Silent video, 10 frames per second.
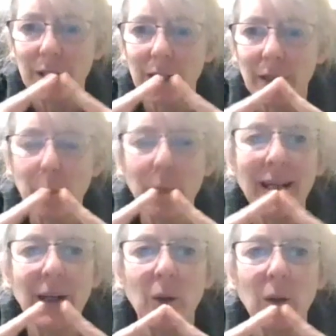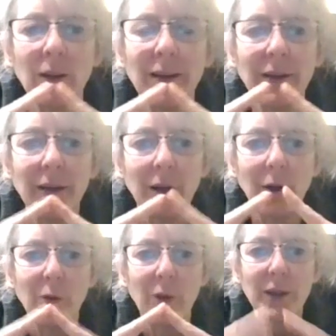at the pinnacle
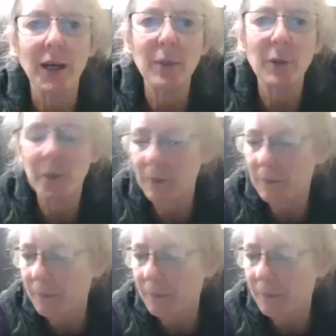of the diamond.